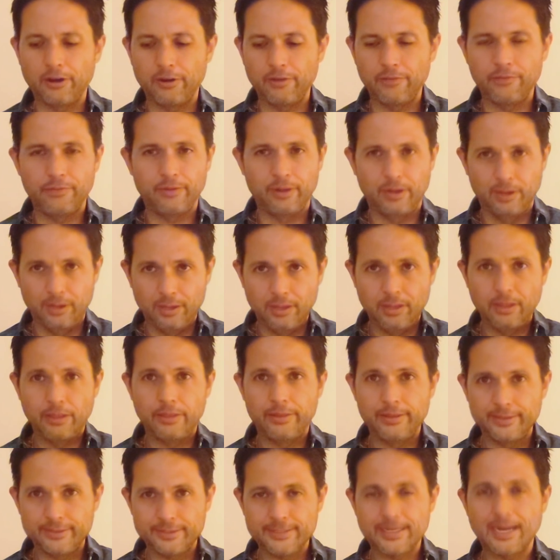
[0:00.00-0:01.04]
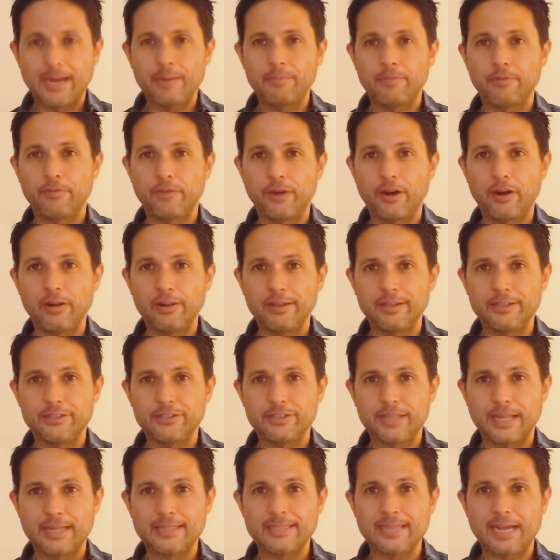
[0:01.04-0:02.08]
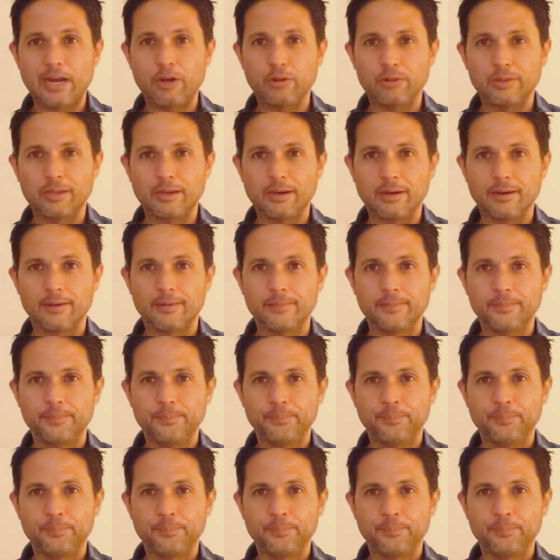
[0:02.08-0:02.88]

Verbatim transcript: of this type of knowledge that's out there.